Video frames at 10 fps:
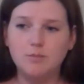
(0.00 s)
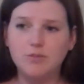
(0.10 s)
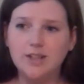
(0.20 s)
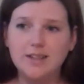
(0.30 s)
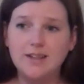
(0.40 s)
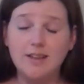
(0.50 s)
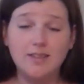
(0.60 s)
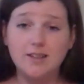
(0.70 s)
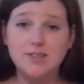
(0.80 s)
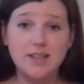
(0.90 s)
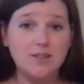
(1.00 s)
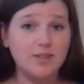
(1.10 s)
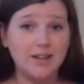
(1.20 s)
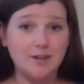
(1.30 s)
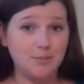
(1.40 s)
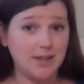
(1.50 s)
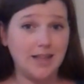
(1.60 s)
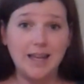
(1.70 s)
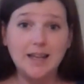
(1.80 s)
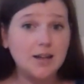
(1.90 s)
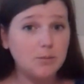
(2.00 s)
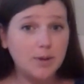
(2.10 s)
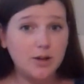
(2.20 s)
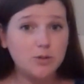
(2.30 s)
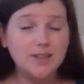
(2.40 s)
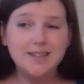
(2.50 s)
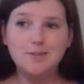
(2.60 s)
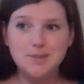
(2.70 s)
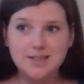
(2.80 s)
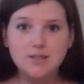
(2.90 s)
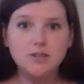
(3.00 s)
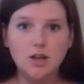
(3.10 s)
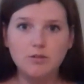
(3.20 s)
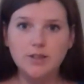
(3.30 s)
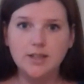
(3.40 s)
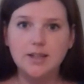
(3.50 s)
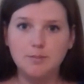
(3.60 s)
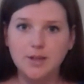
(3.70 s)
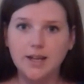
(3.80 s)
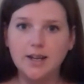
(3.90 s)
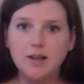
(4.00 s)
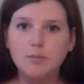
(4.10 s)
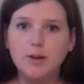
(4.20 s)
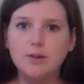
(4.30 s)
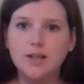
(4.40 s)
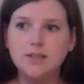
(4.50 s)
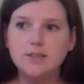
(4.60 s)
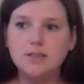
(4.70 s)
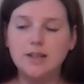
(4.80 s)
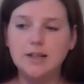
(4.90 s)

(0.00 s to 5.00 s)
Really nothing to even complain about, and I'm still not really complaining about it.